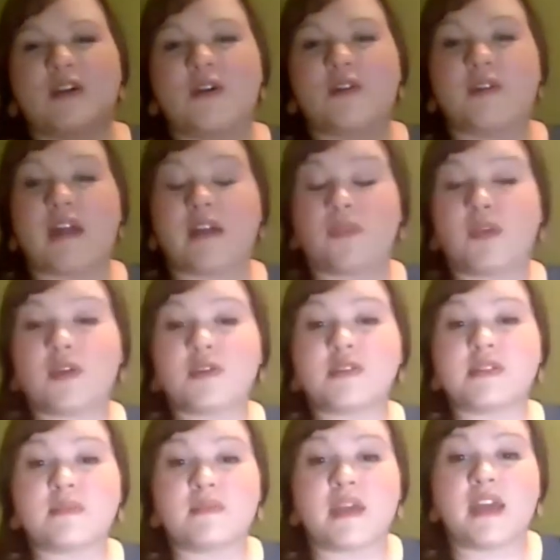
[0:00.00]
All right, there are
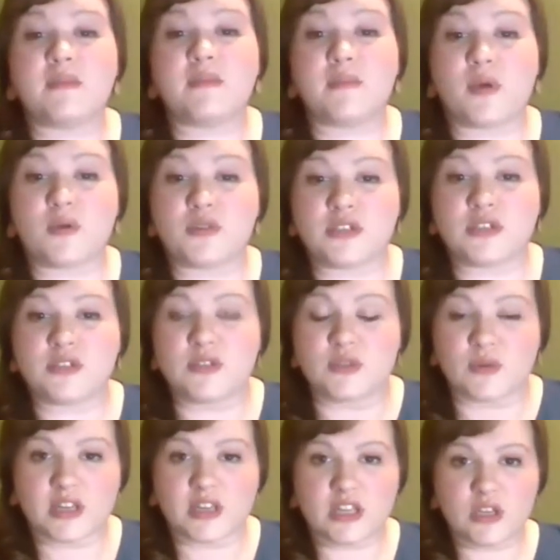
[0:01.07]
some hand motions
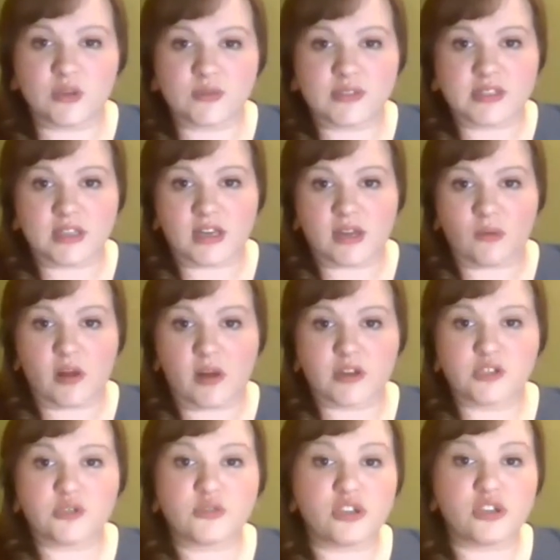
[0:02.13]
or cues that I
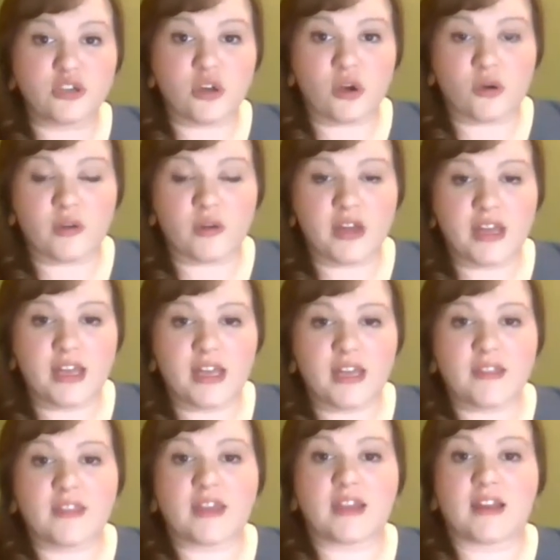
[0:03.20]
want you to know
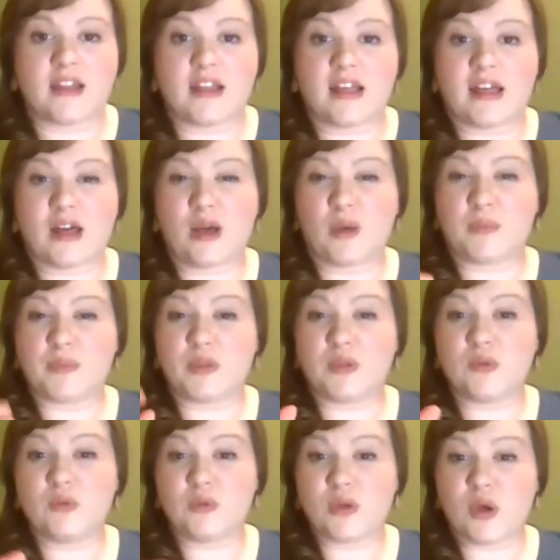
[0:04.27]
that help
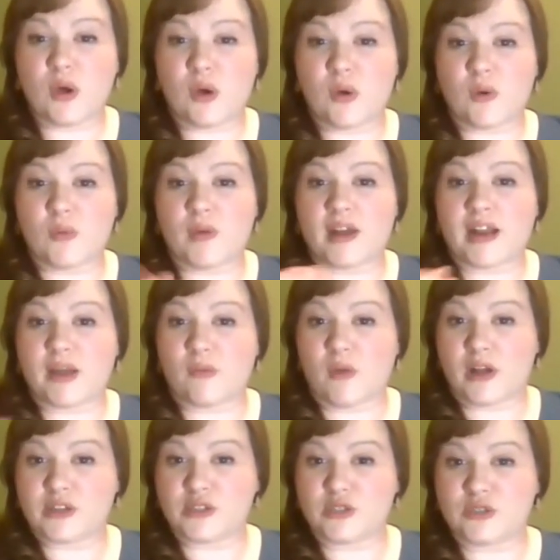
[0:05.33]
you know what I
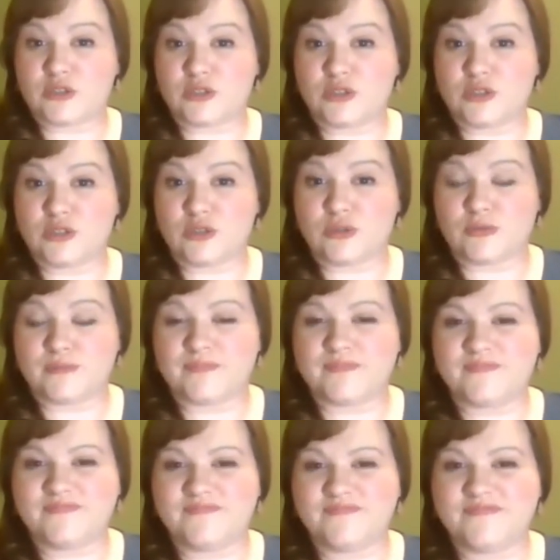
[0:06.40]
want you to do.
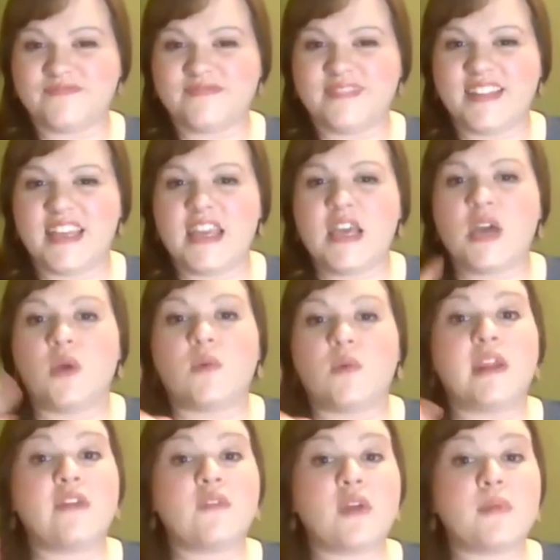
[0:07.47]

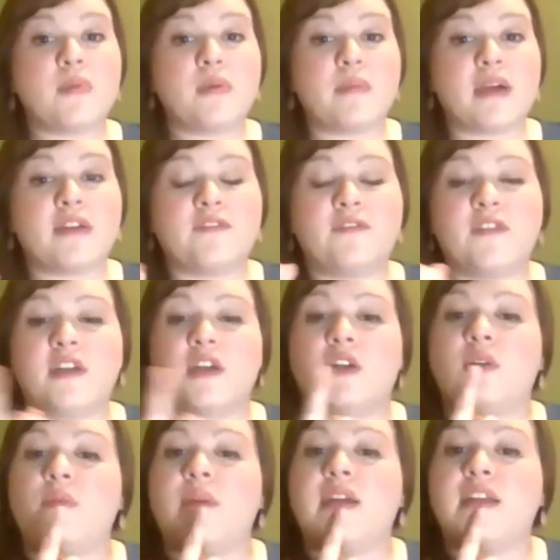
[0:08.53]
Whenever I put my
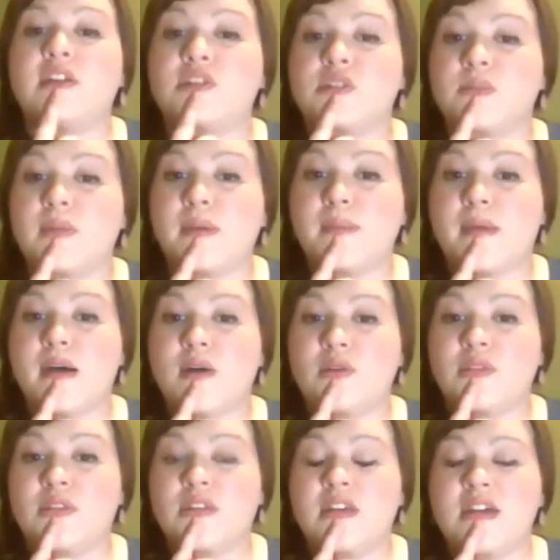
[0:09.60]
finger right under my
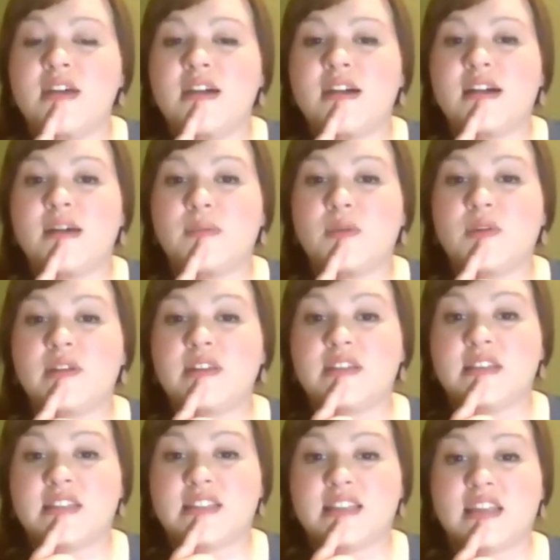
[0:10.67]
mouth, I'm going
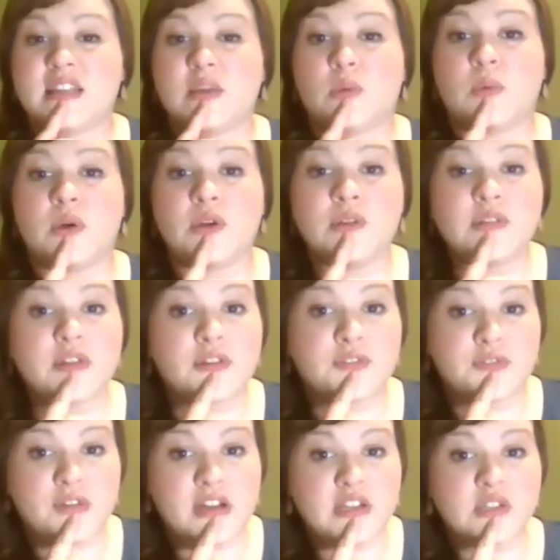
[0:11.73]
to say the word, the
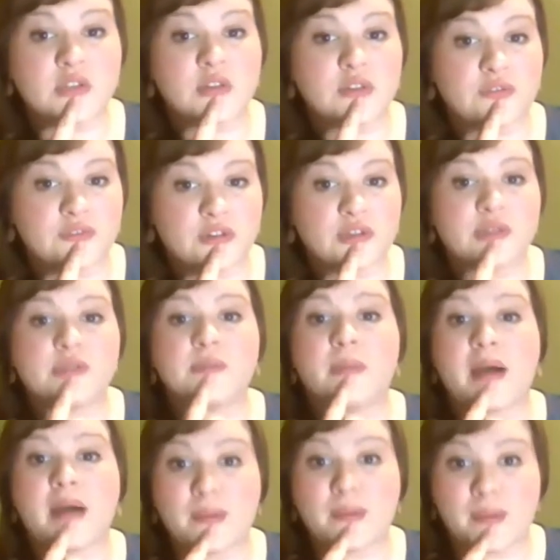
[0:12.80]
phrase, or the verse
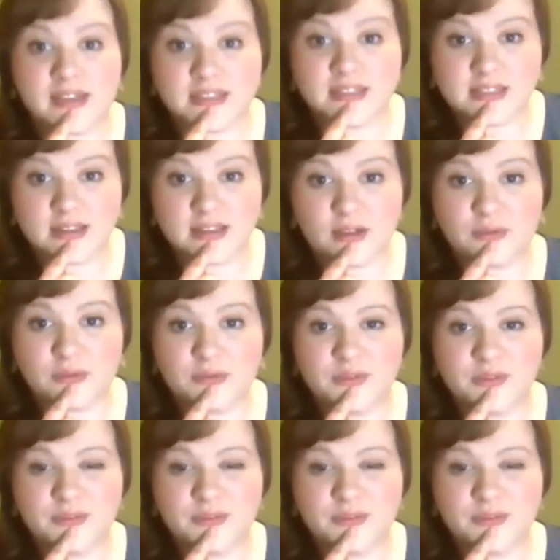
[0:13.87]
by myself.